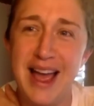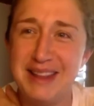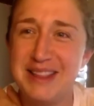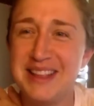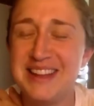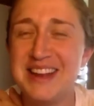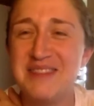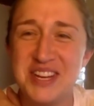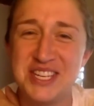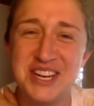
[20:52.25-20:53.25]
I did a
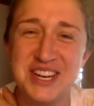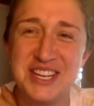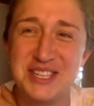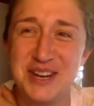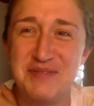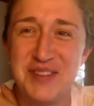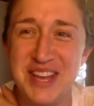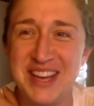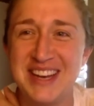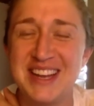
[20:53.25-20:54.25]
missionary trip
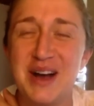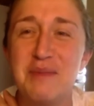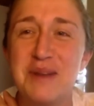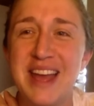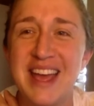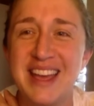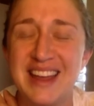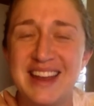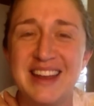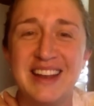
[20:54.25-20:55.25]
in
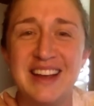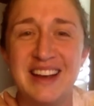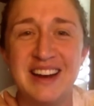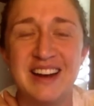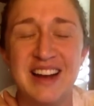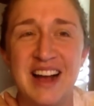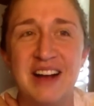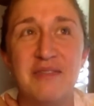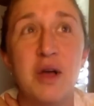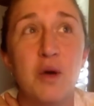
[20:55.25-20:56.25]
Copenhagen. Or,
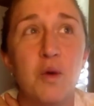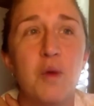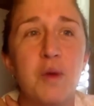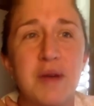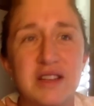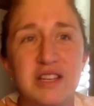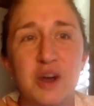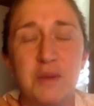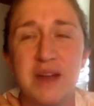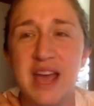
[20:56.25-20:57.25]
um, well, we went to
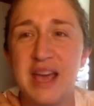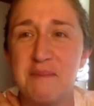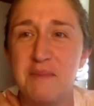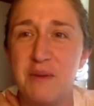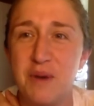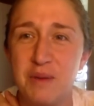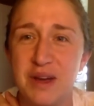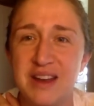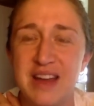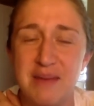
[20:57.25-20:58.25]
Copenhagen, but we were
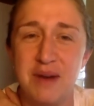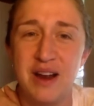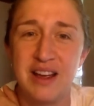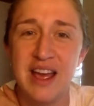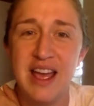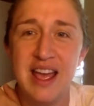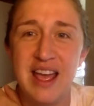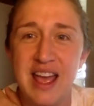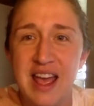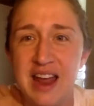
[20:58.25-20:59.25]
in Denmark
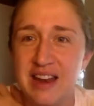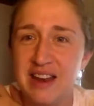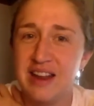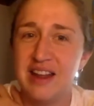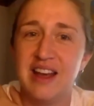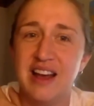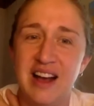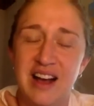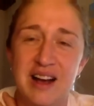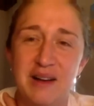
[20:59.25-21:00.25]
and
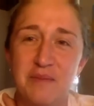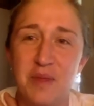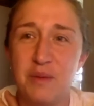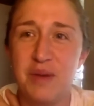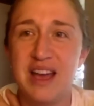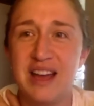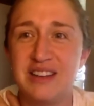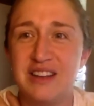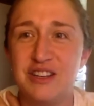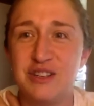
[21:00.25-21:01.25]
um, we got
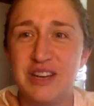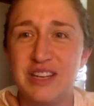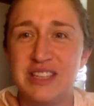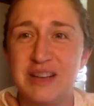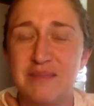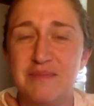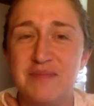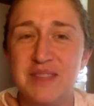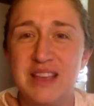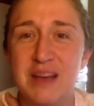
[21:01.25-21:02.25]
to enjoy some
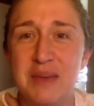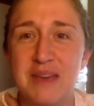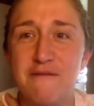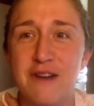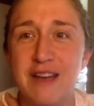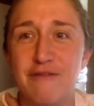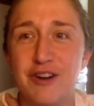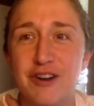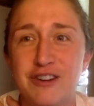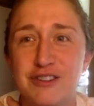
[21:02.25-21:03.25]
yummy
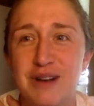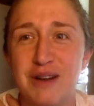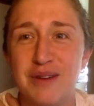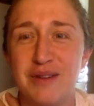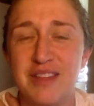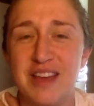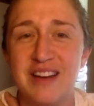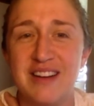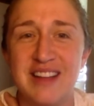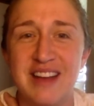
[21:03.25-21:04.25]
Frankfurters while we were
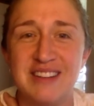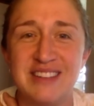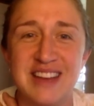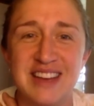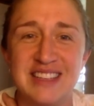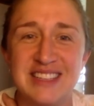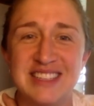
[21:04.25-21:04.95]
there. That was nice.